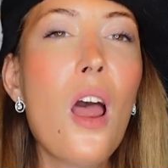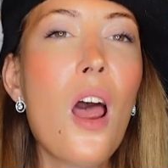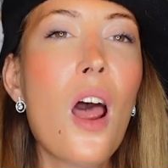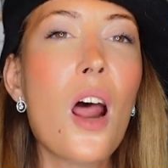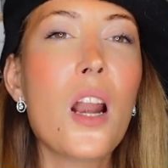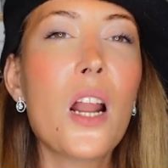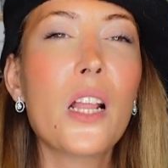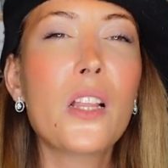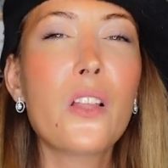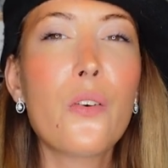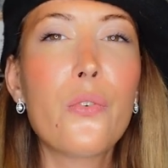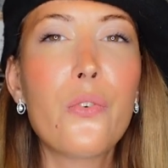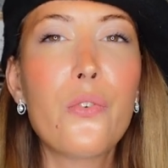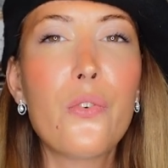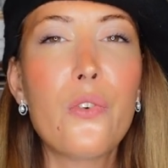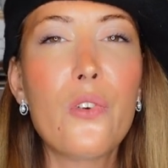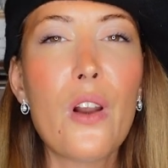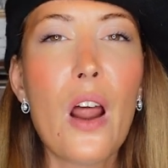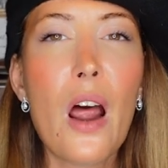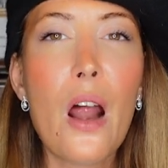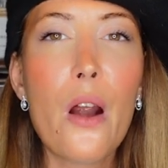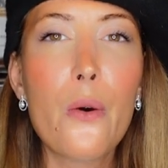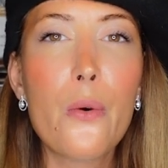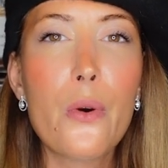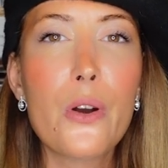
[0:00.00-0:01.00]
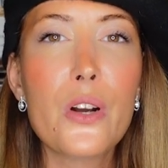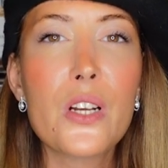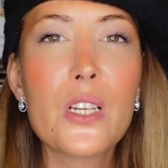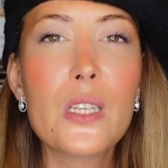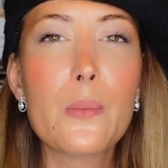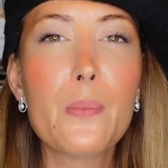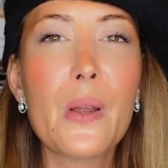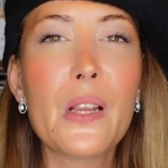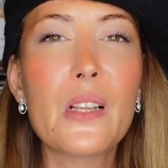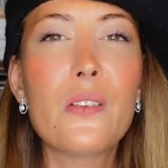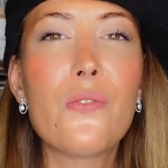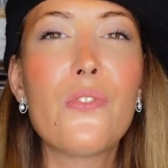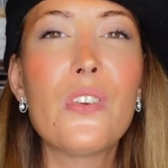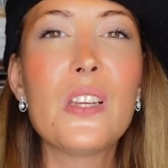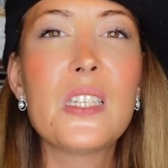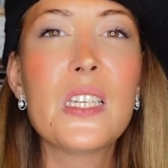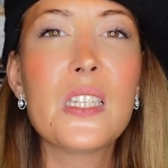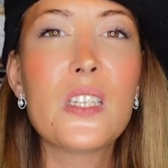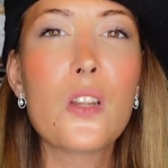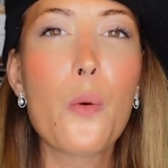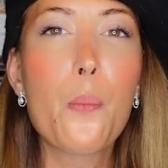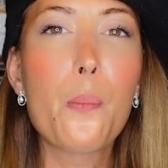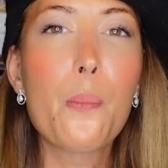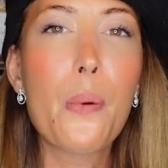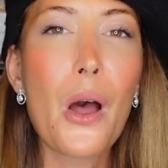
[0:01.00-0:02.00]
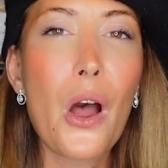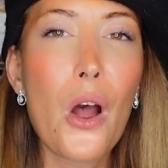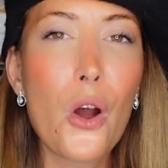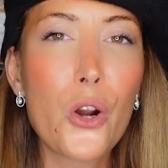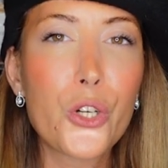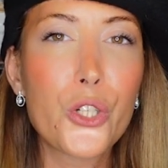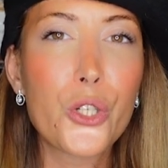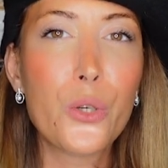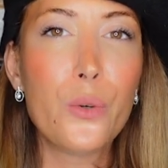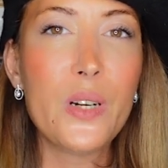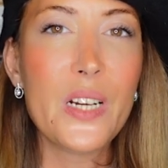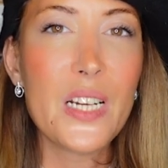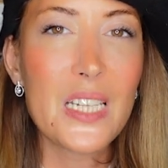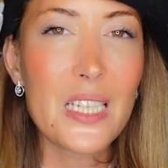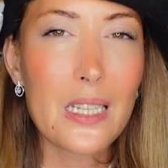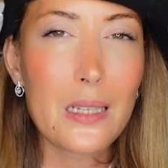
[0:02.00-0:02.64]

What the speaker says: A lot of flowers, but this is a powdery,